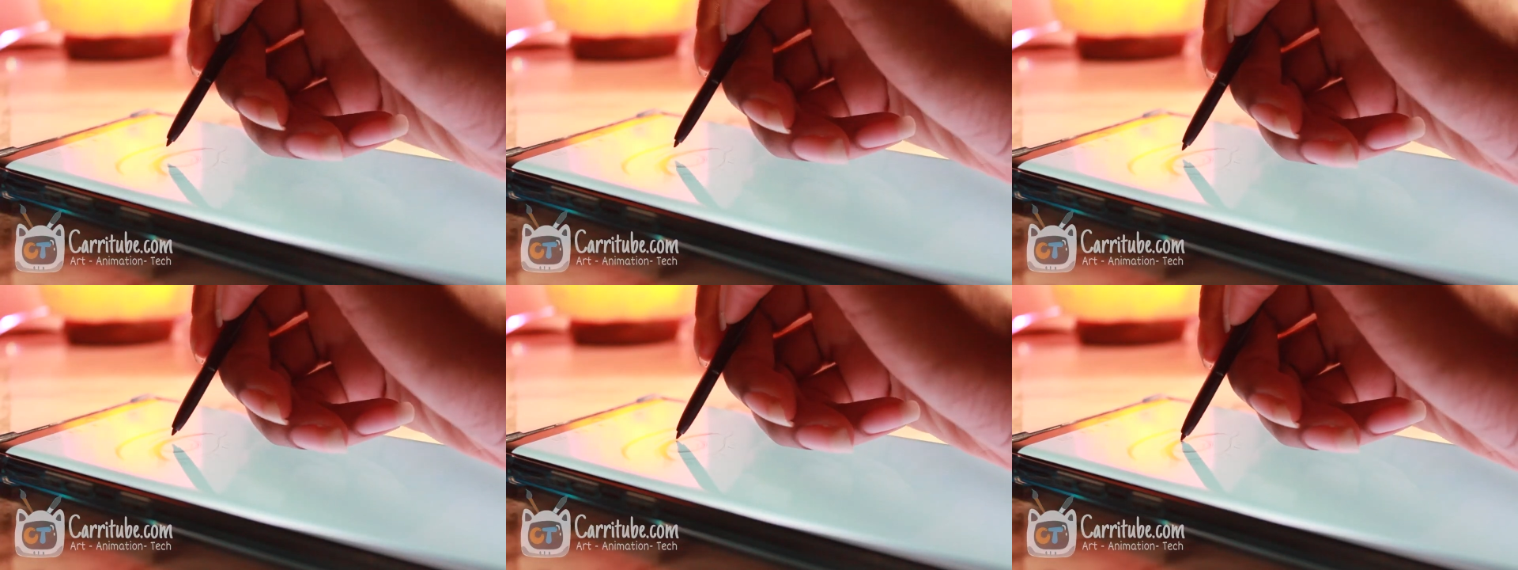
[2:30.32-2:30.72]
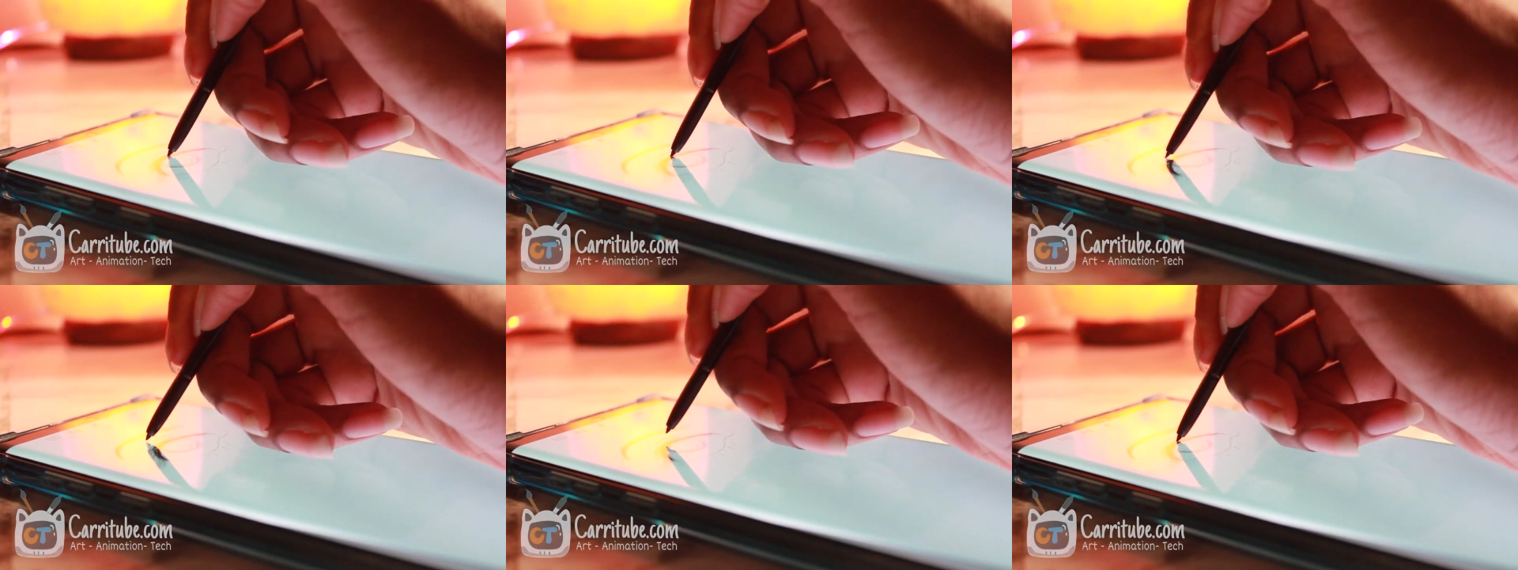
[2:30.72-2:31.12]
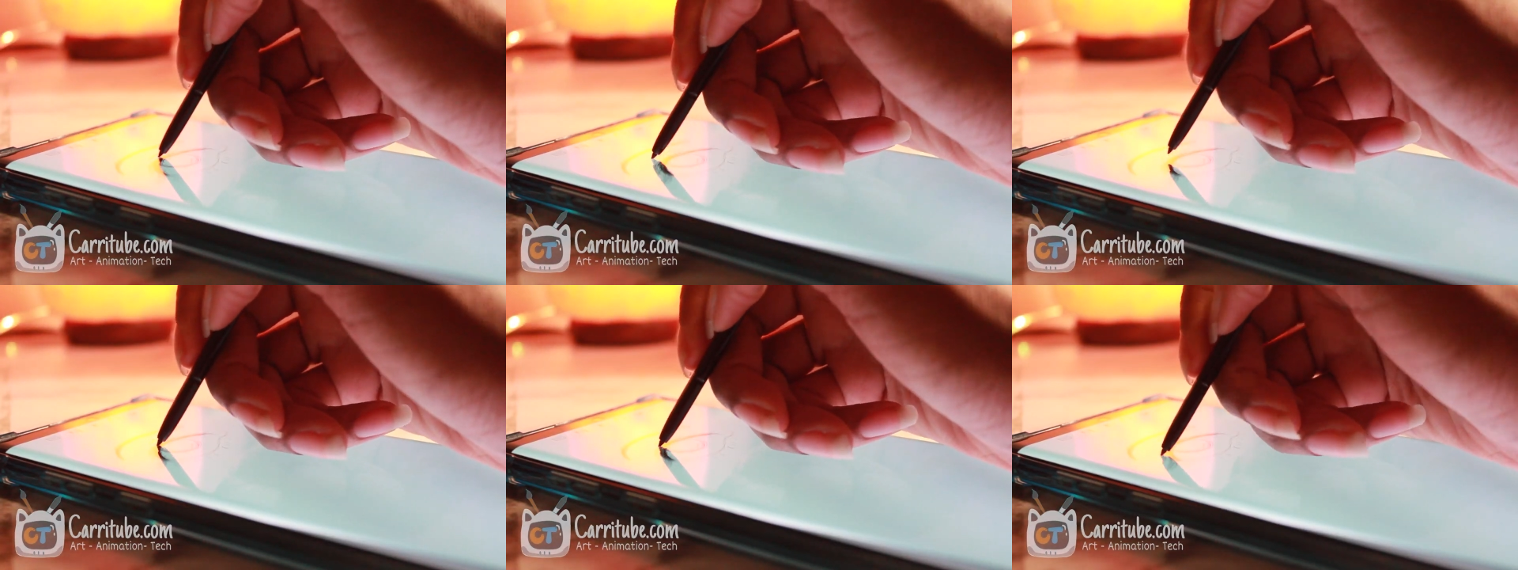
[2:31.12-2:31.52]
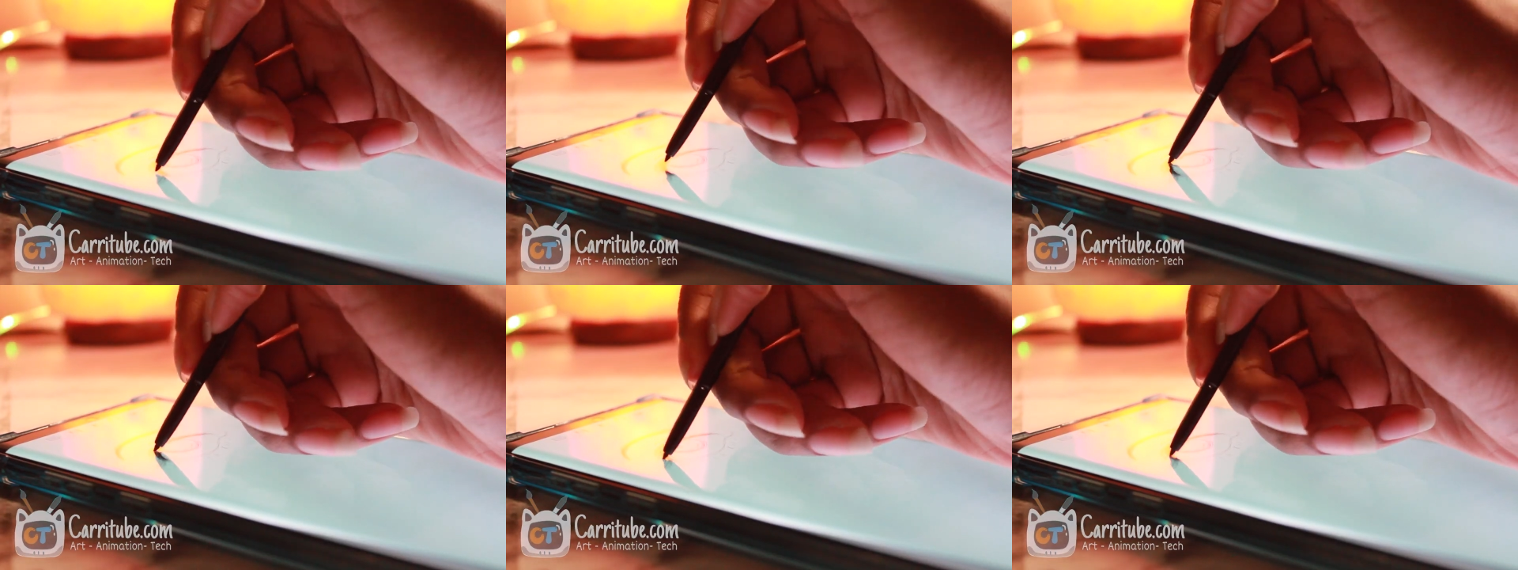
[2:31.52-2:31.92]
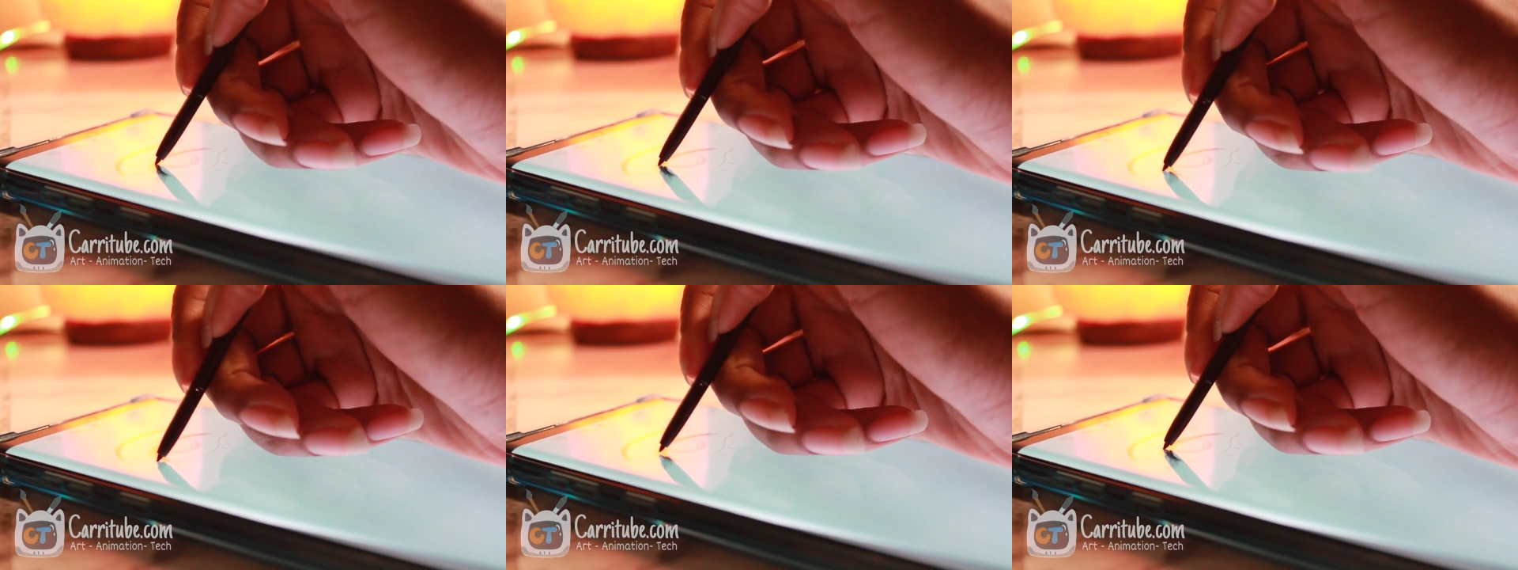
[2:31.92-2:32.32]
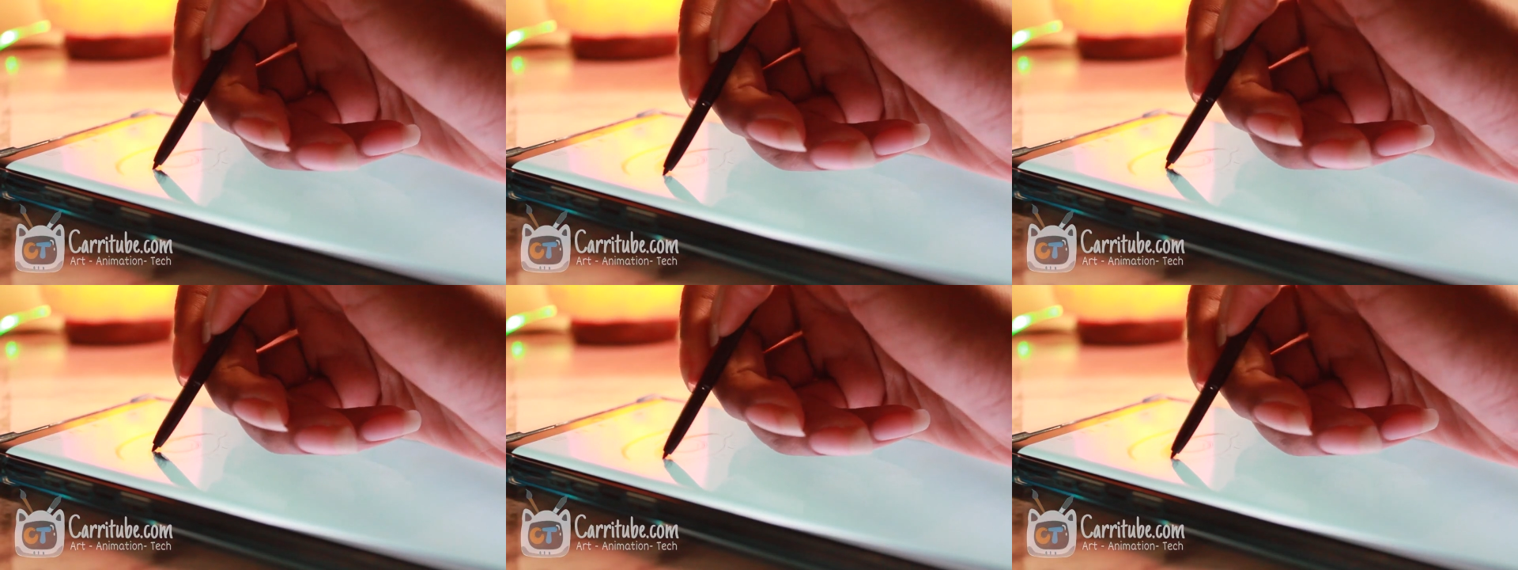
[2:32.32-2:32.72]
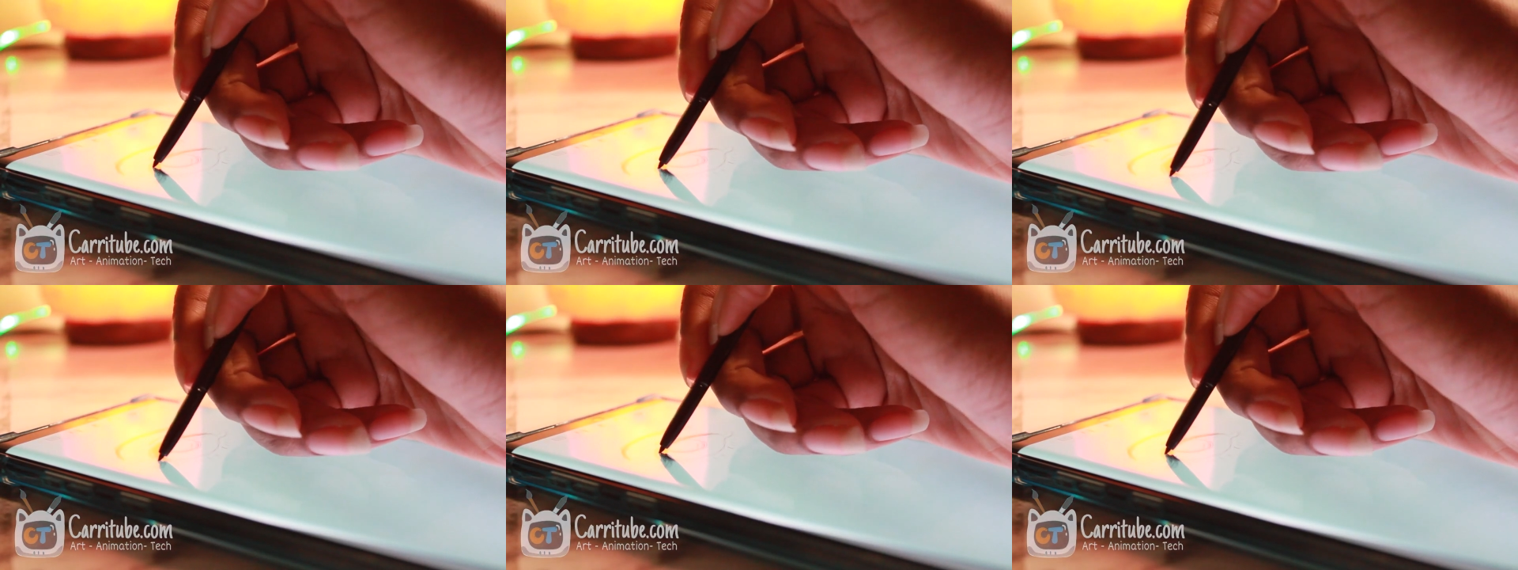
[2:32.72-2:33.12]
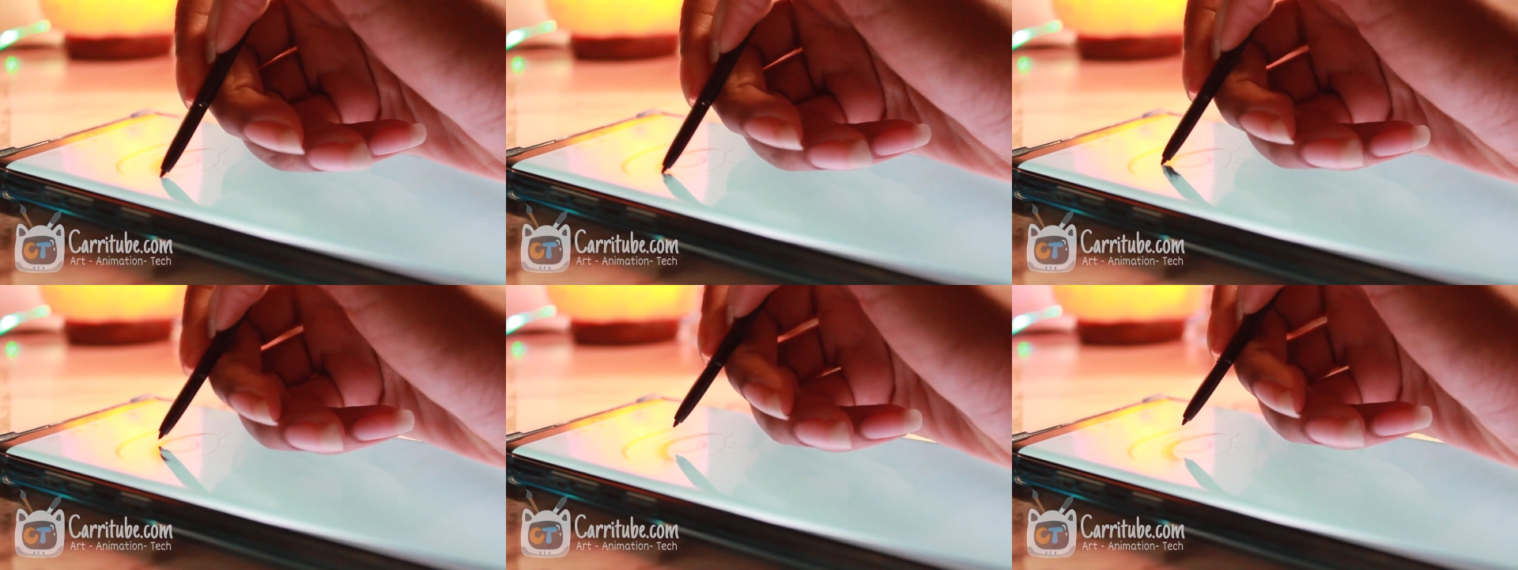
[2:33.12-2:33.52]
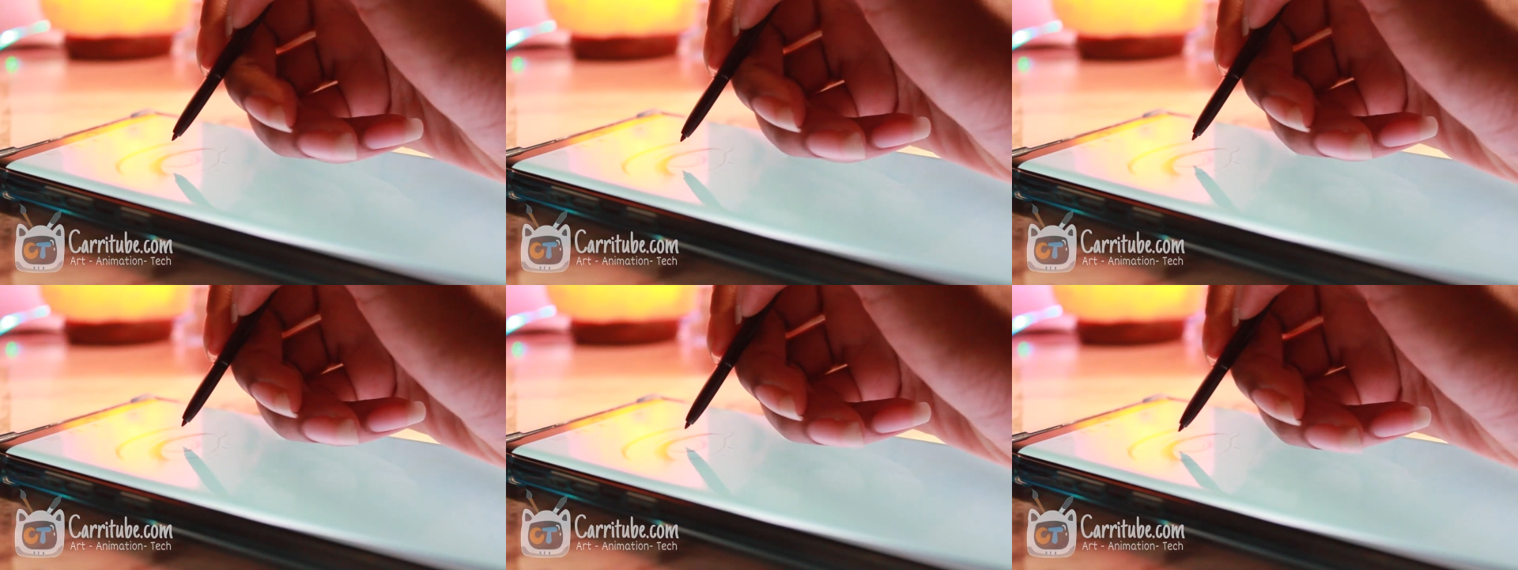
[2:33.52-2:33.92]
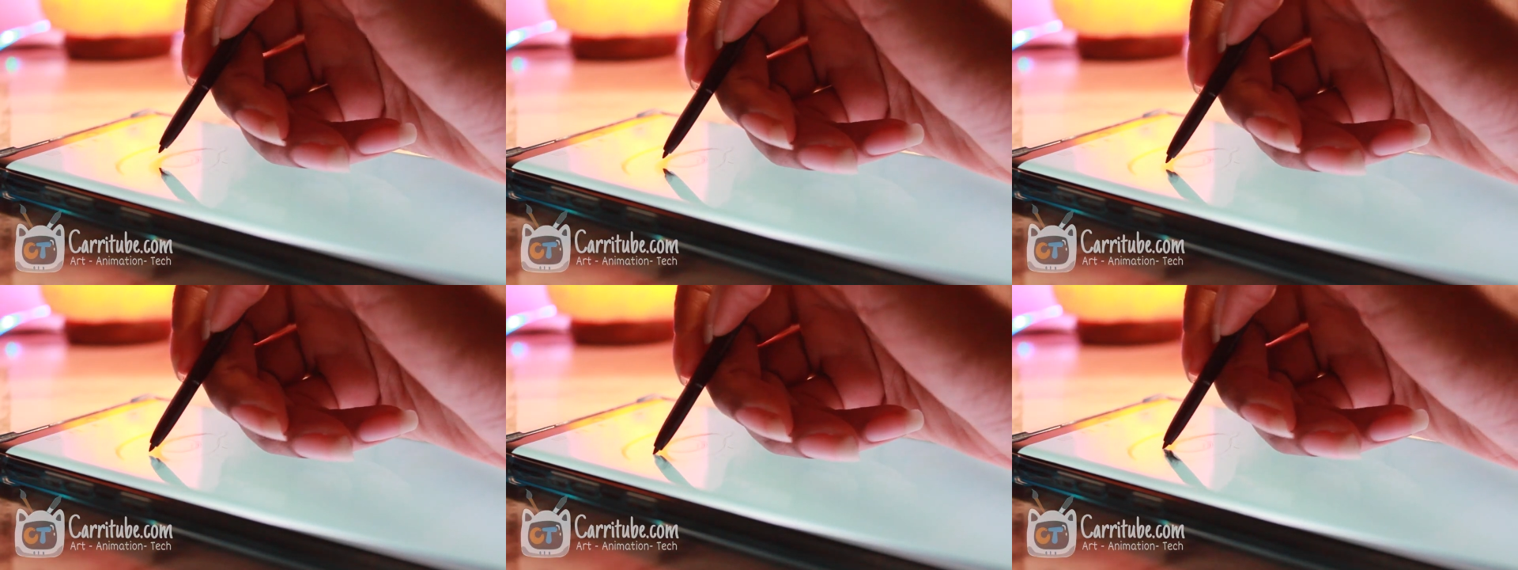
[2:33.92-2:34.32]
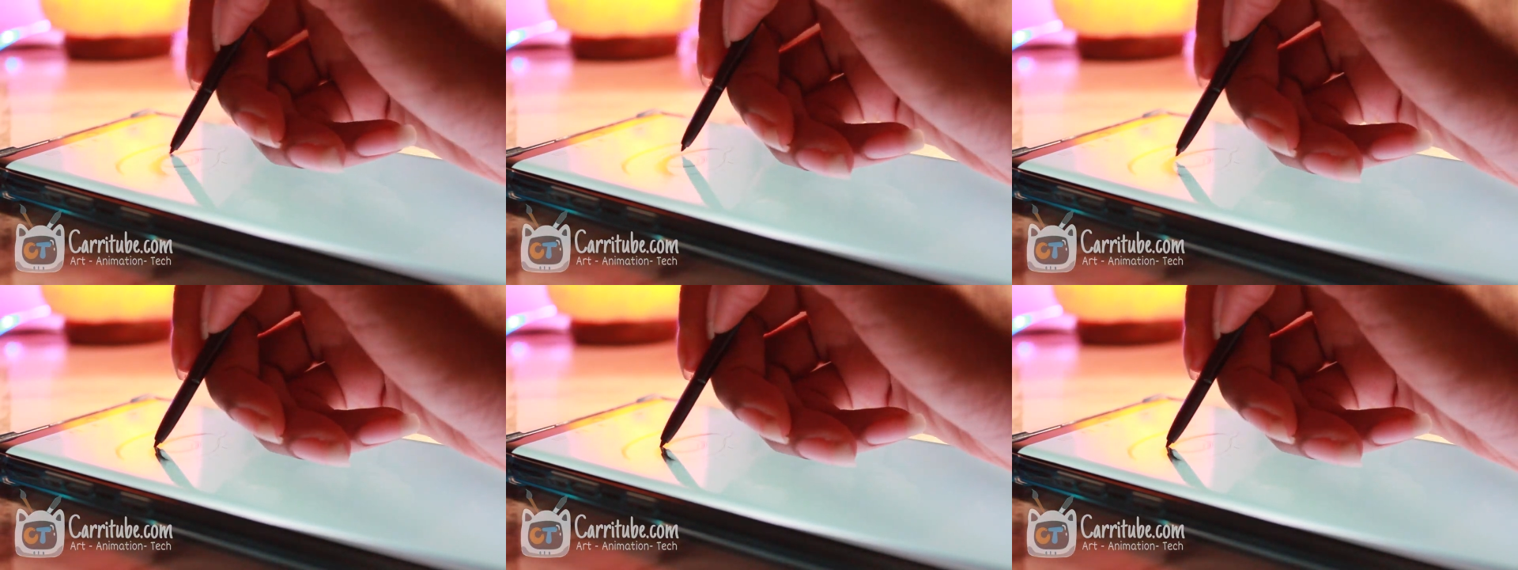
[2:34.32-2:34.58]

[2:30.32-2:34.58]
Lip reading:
(no speaker visible)